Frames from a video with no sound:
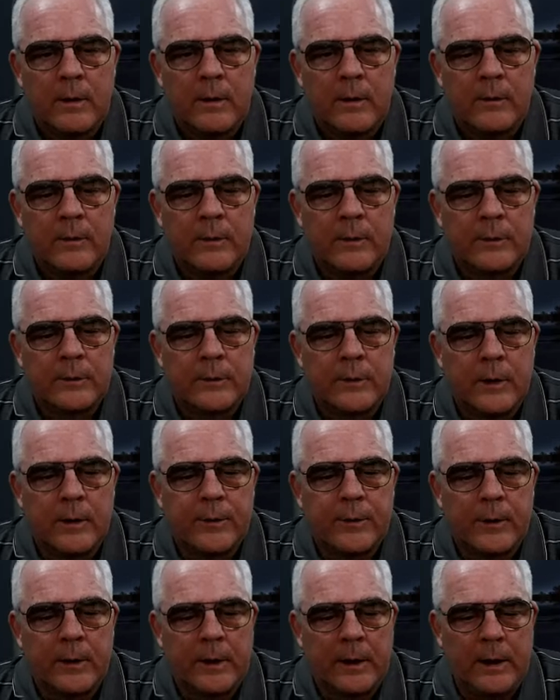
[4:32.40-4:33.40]
There's
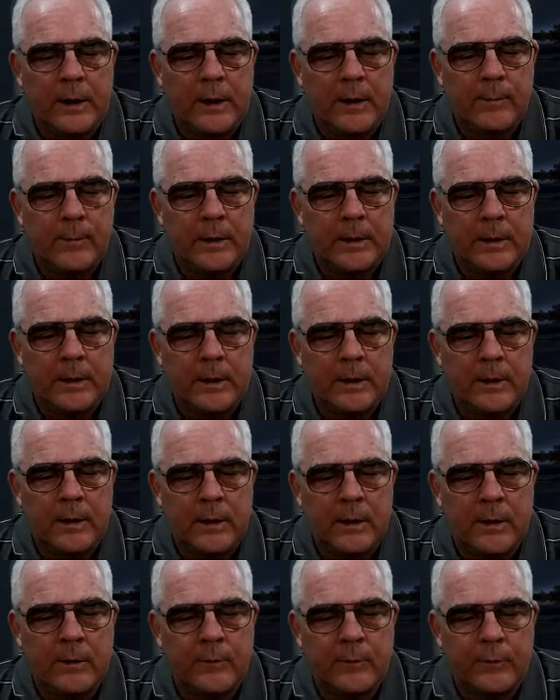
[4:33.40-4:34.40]
nothing aiming at
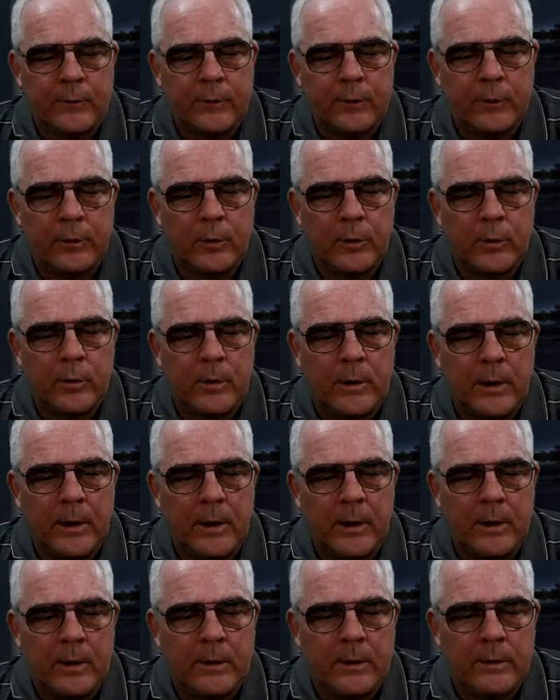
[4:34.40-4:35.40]
f2,
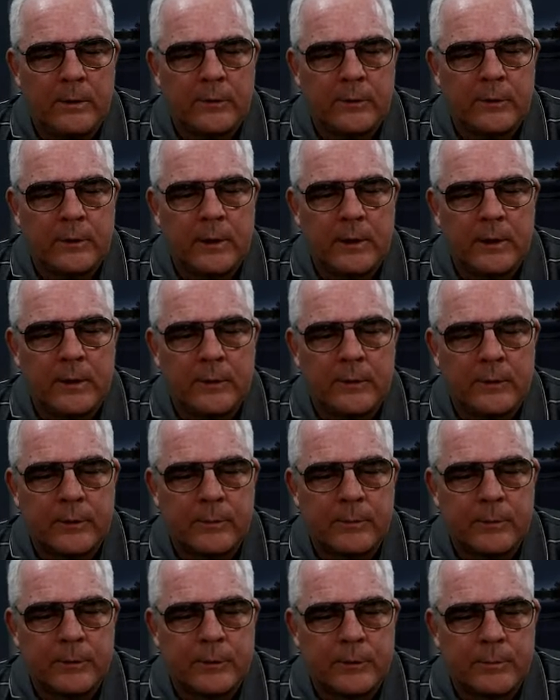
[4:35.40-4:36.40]
and it's got
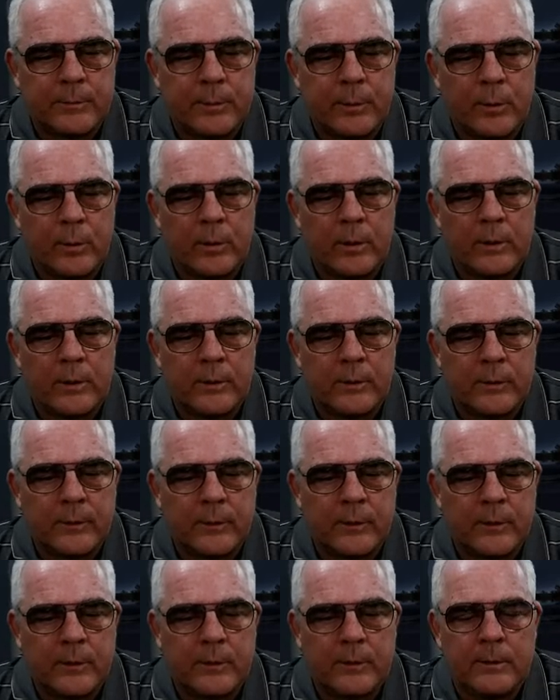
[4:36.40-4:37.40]
some support,
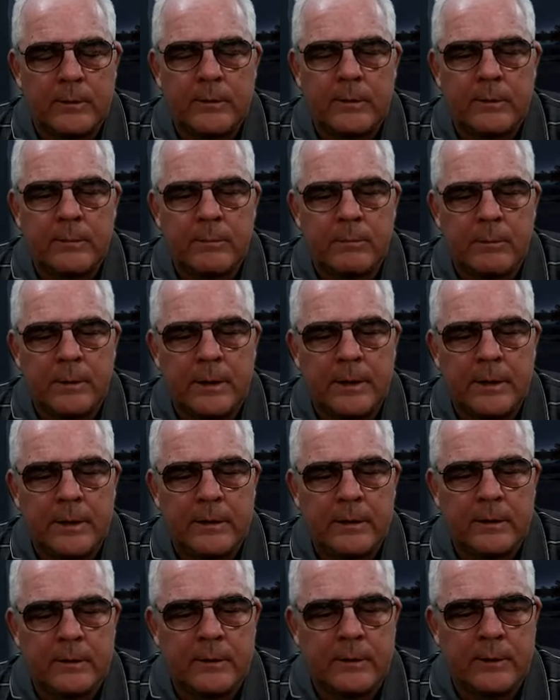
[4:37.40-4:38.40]
so my
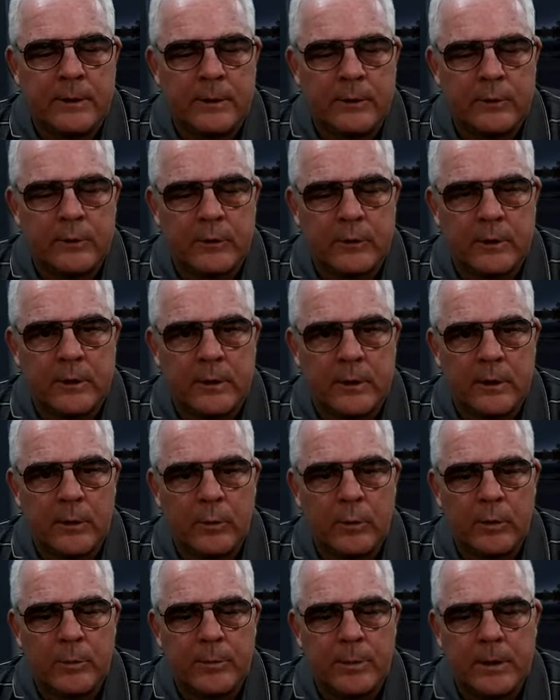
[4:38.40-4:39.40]
inclination here
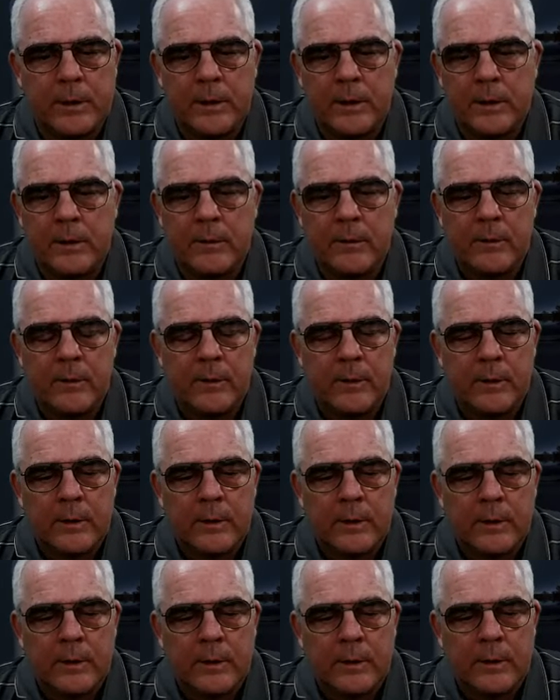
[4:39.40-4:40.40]
would be
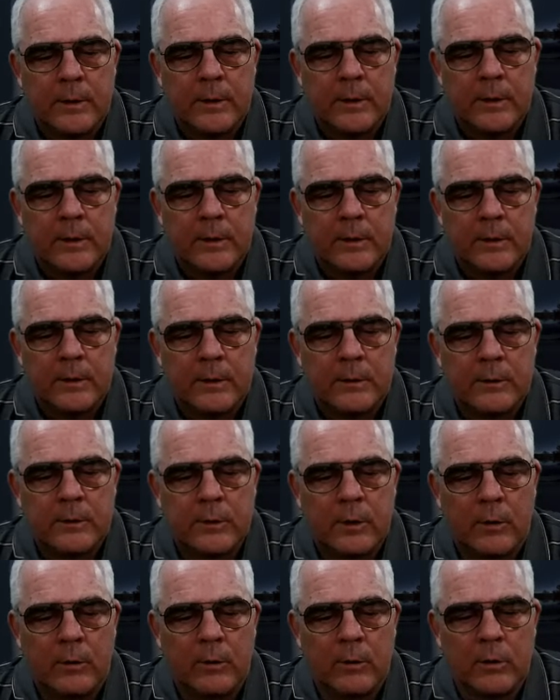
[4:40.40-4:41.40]

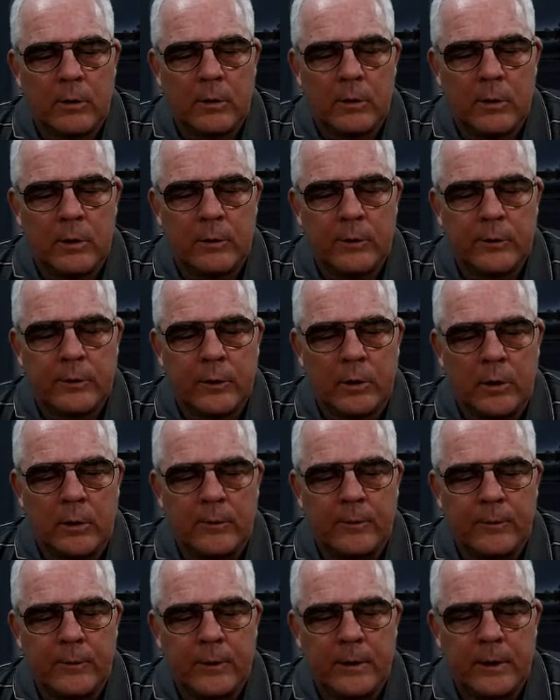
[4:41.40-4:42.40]
don't close
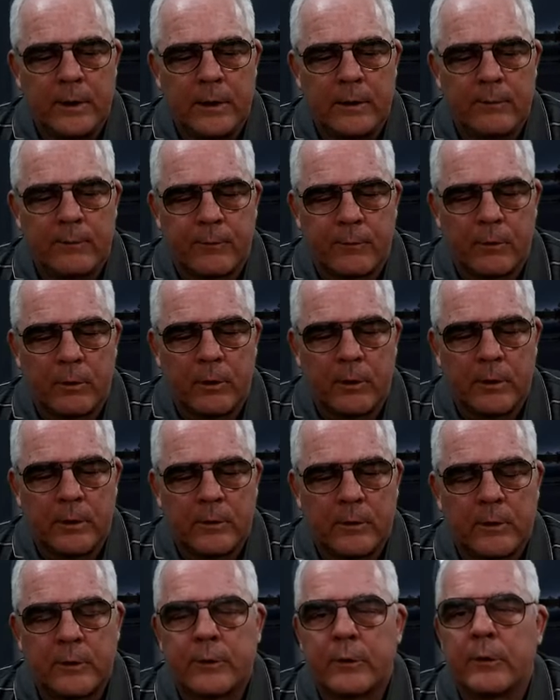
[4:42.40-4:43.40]
off the f rook,
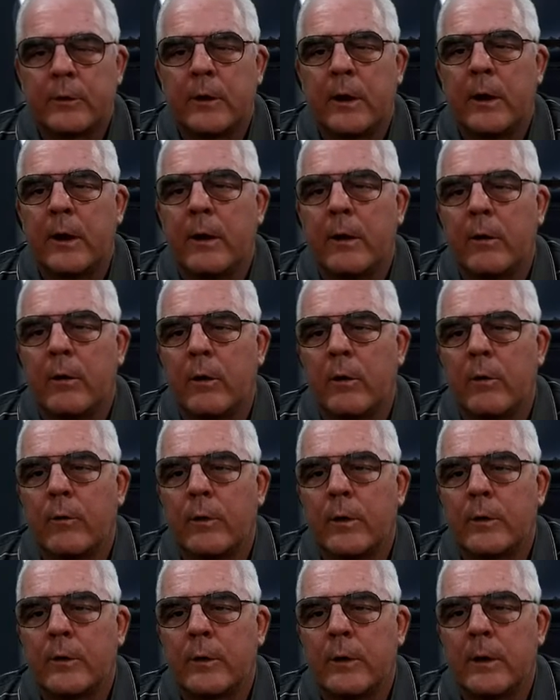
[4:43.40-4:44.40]
just slide it over
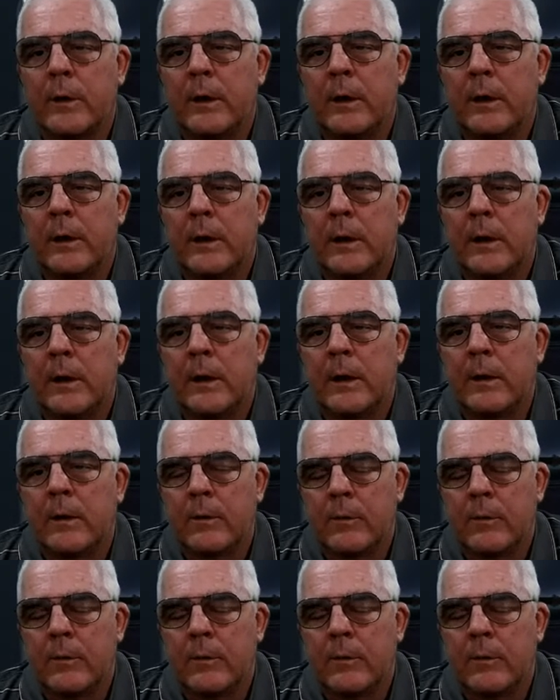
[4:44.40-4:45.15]
to e8.